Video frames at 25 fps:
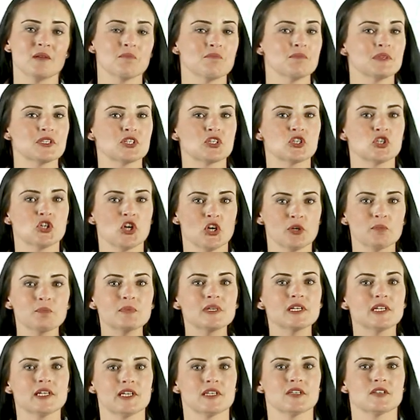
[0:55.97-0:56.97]
must not be
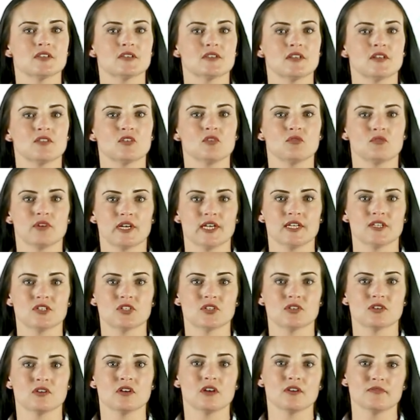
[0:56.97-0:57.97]
less than the rate
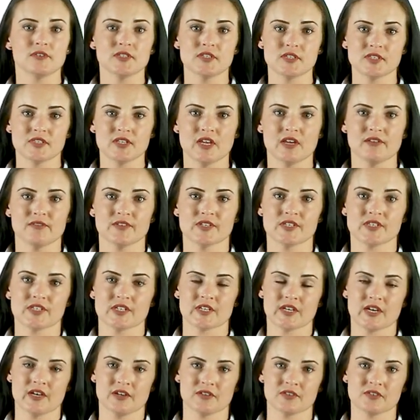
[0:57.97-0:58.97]
of its savings
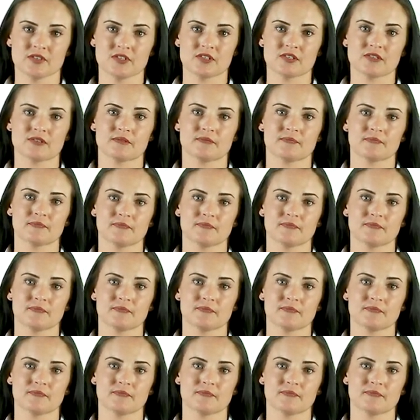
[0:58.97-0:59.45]
accounts.